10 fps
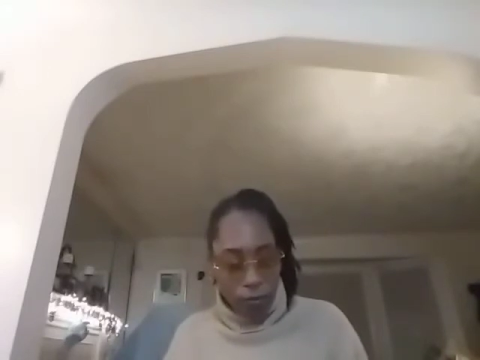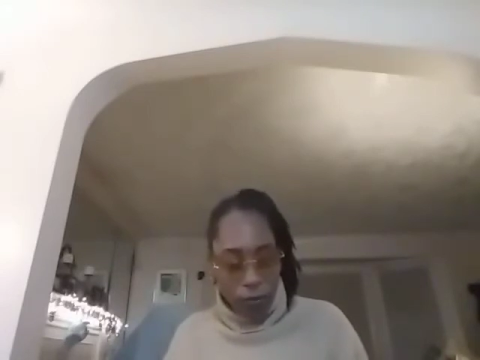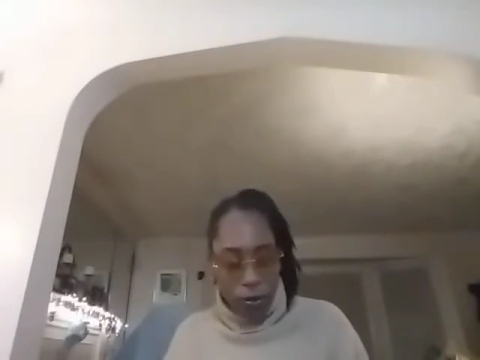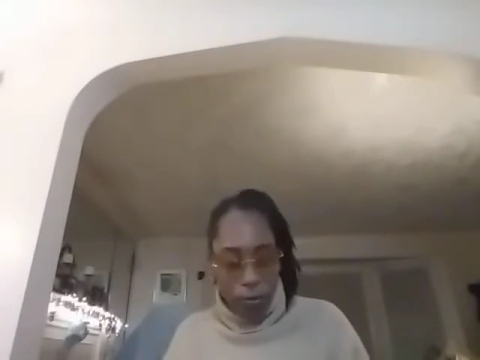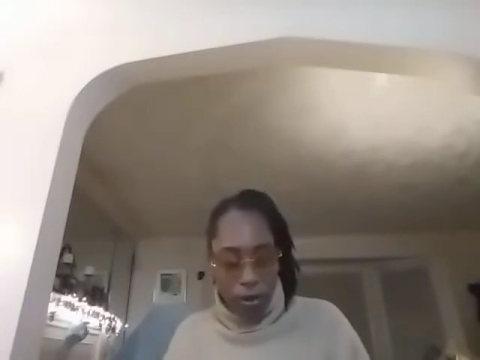
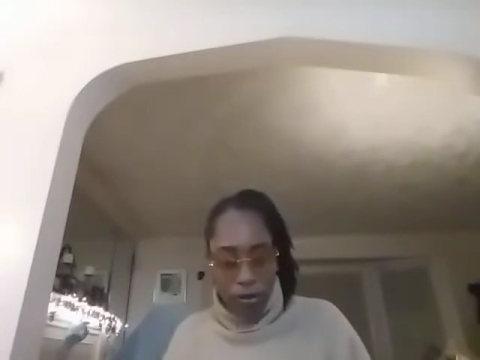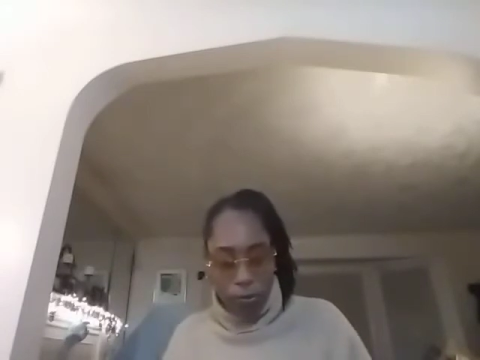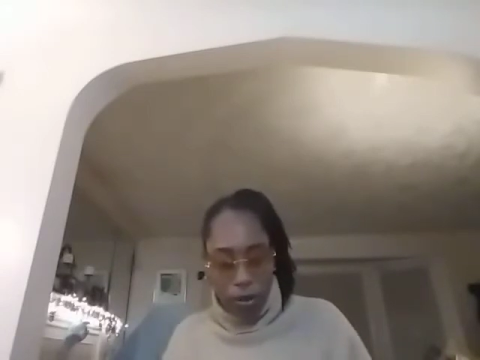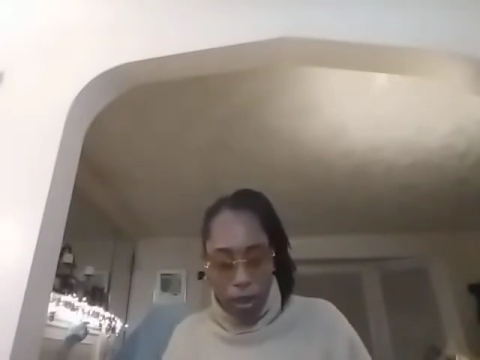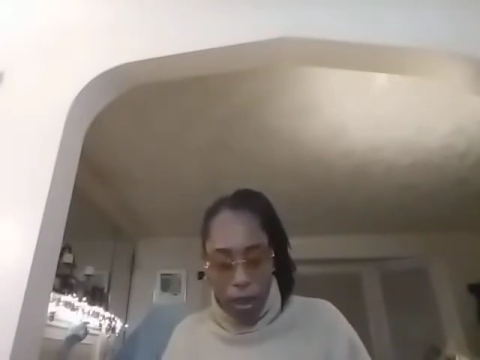They're about to
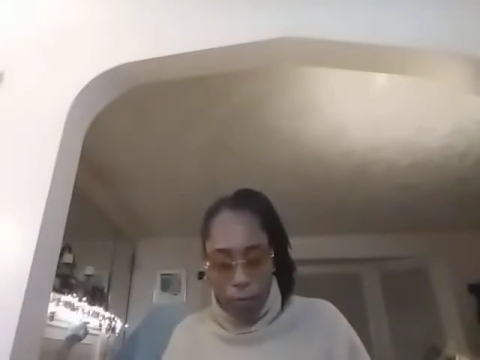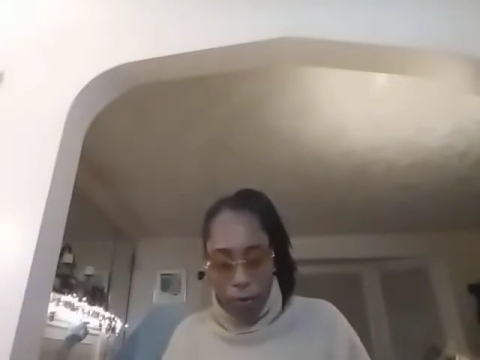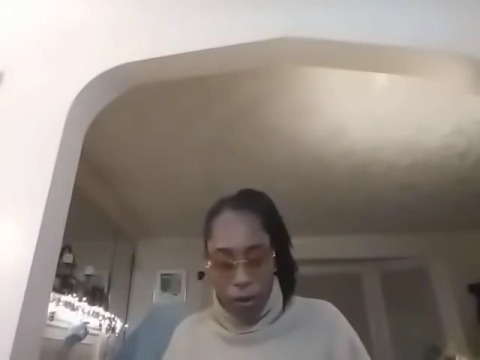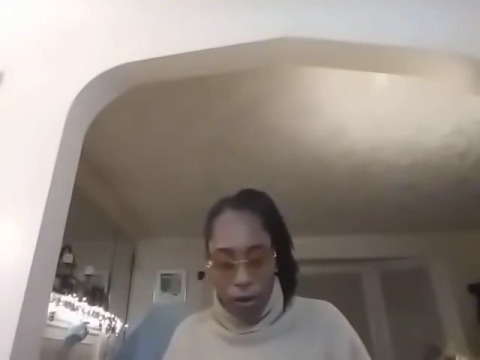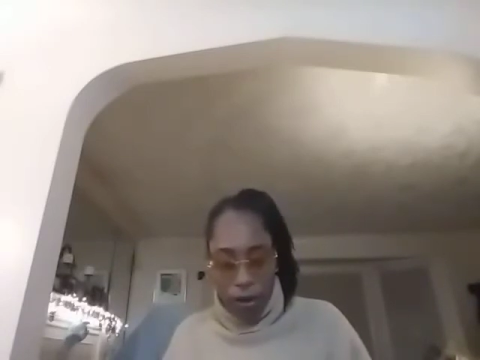be
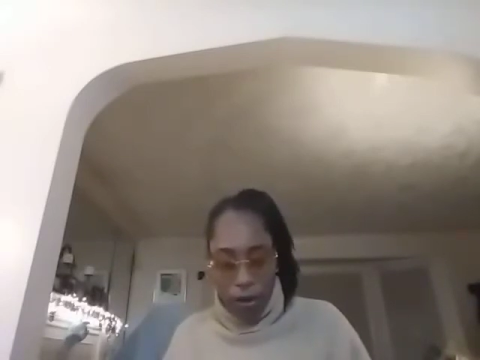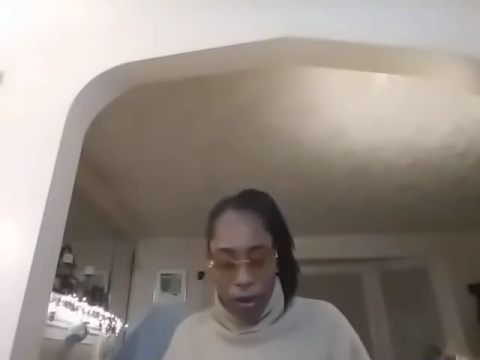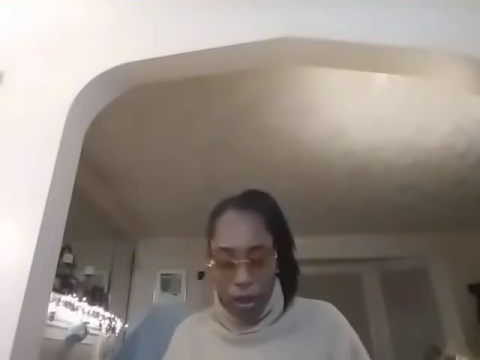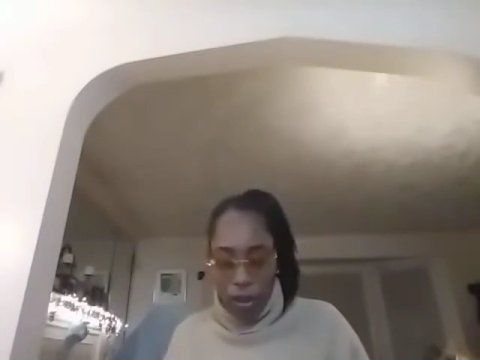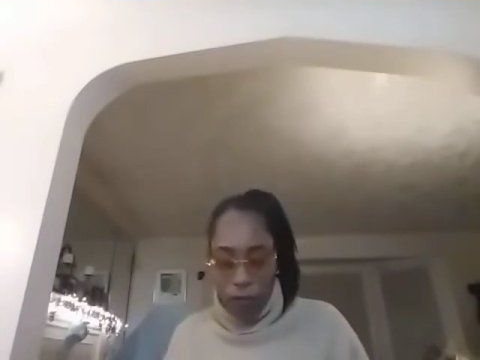happy.
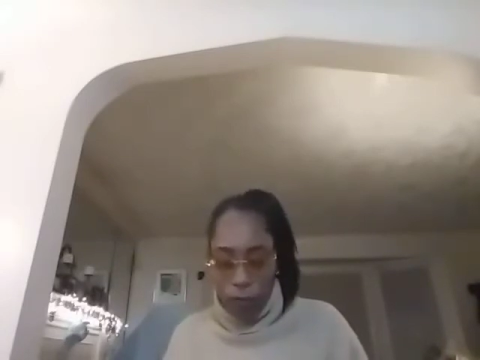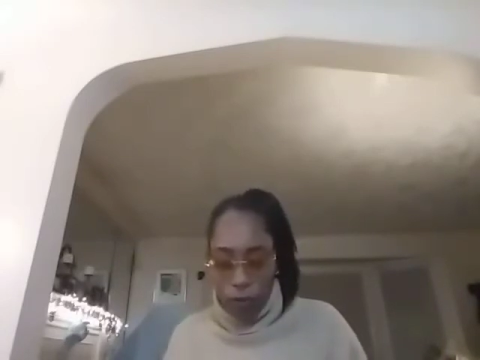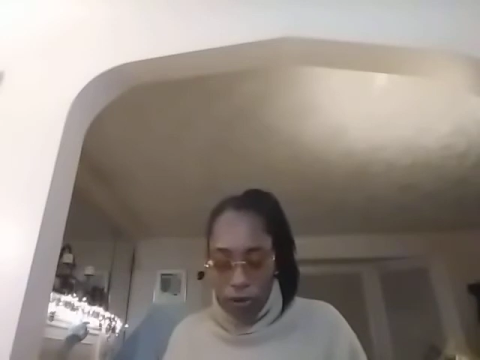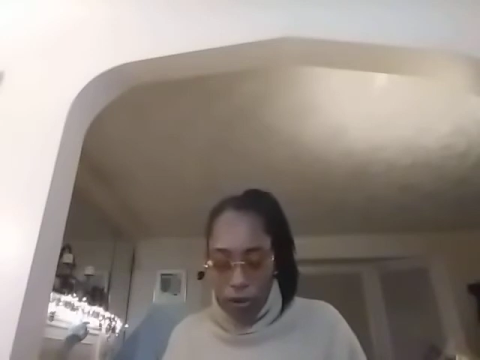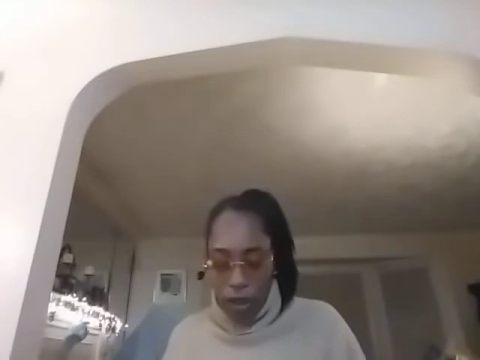And I
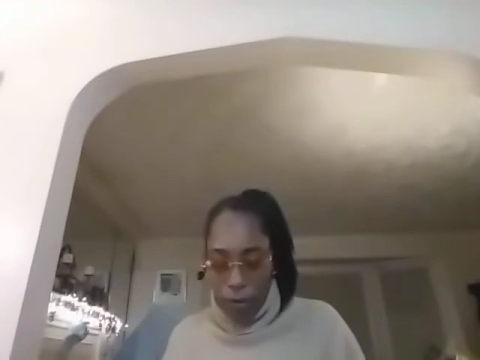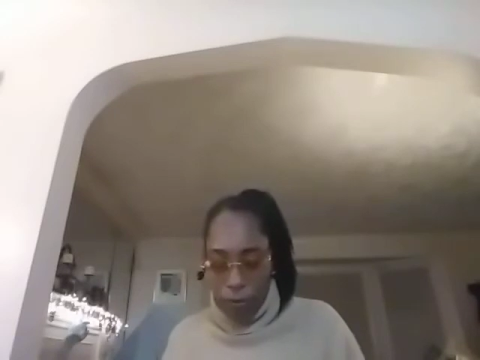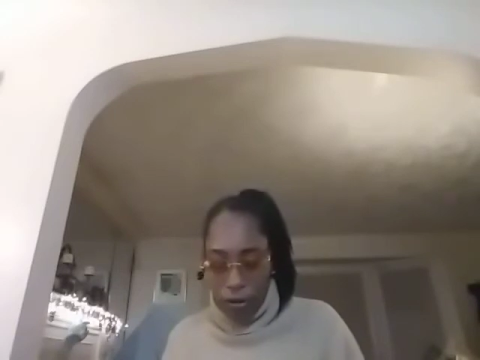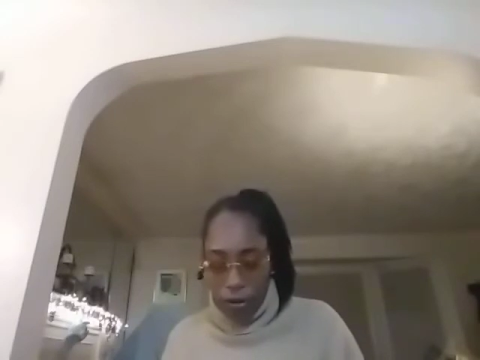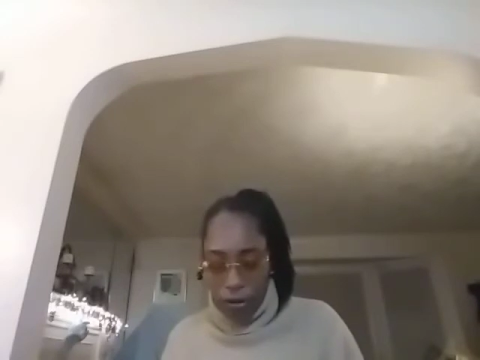ruined their
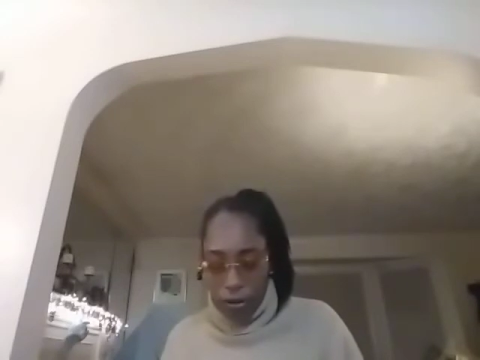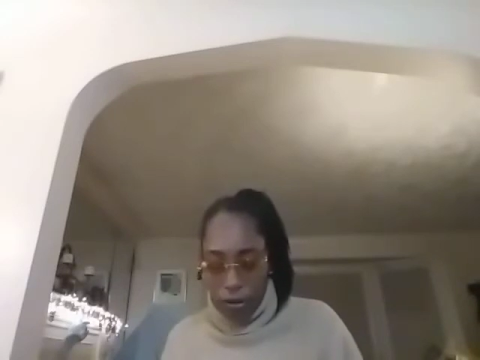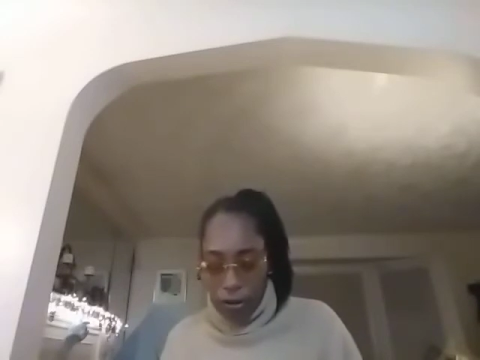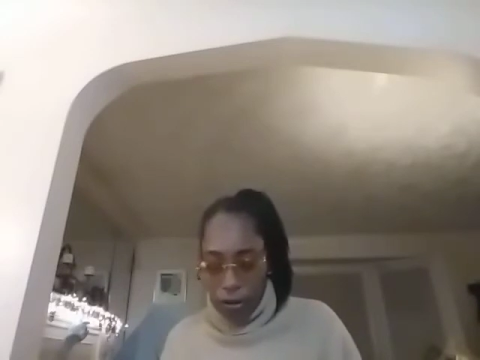happiness.